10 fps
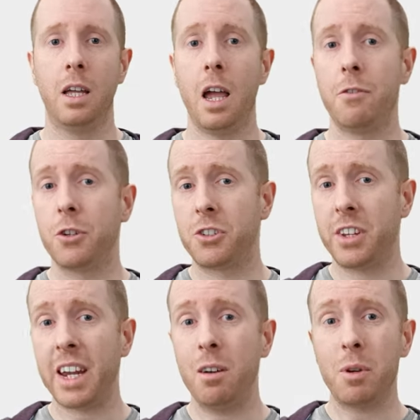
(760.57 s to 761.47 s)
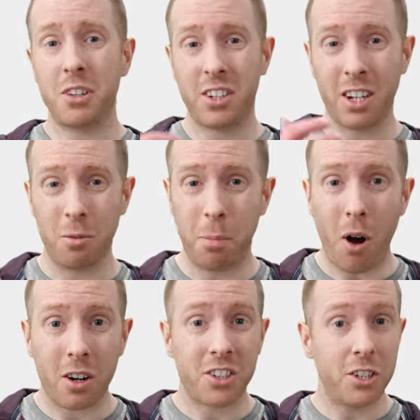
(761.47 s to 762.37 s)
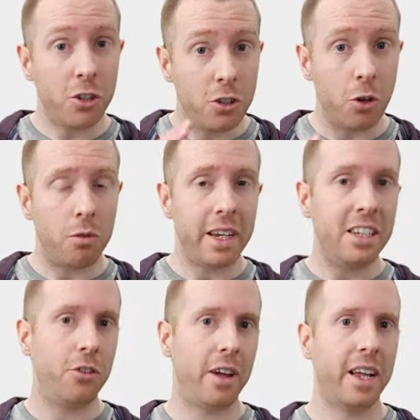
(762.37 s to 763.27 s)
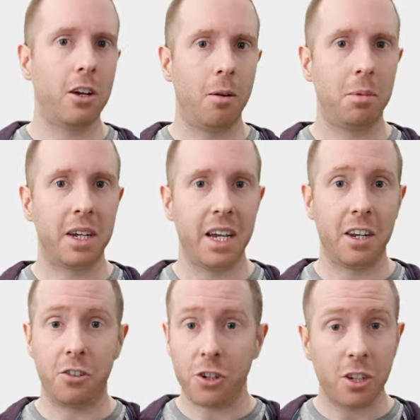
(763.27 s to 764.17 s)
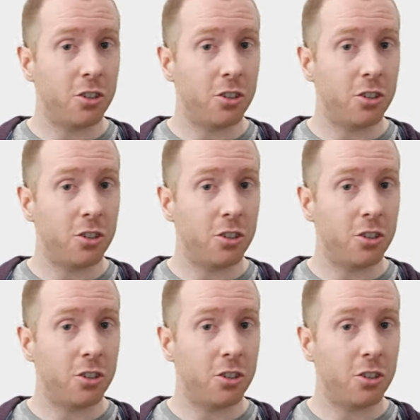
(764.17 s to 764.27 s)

If you're sticking with a single box and you don't need to do anything complicated, you can